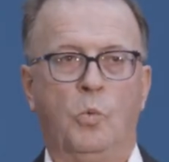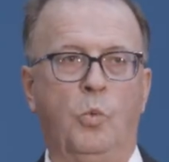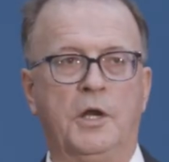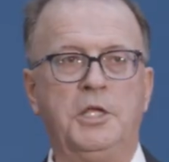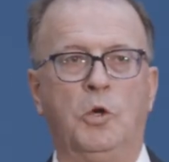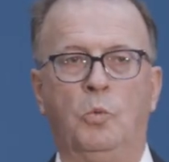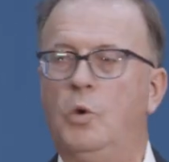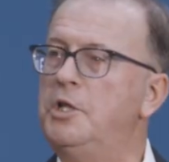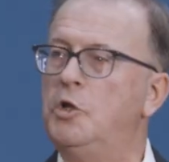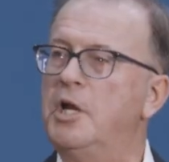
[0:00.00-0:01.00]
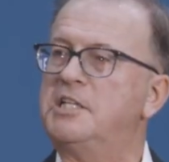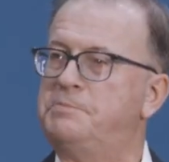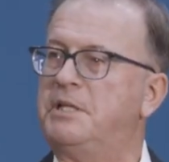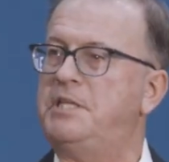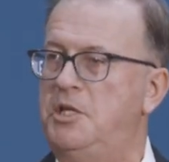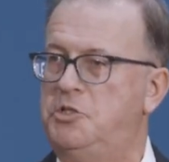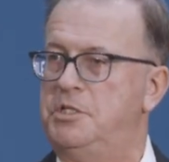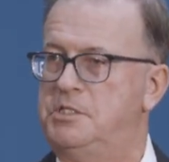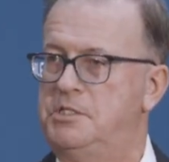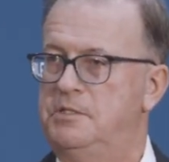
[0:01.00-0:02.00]
What are your
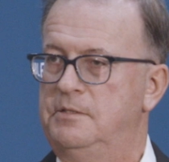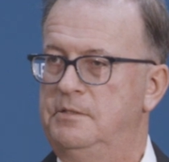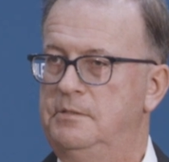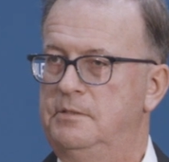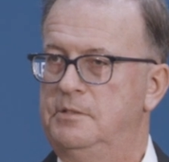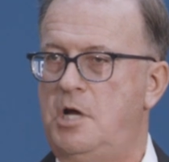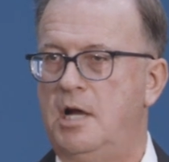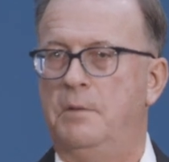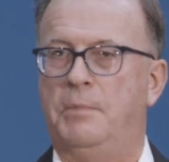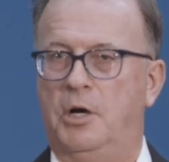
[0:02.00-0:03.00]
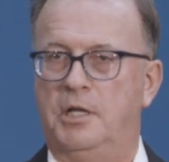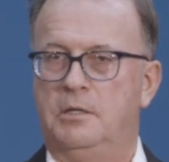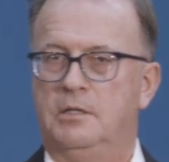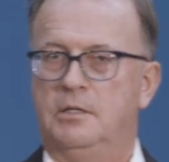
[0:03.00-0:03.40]
expectations? Talk about it.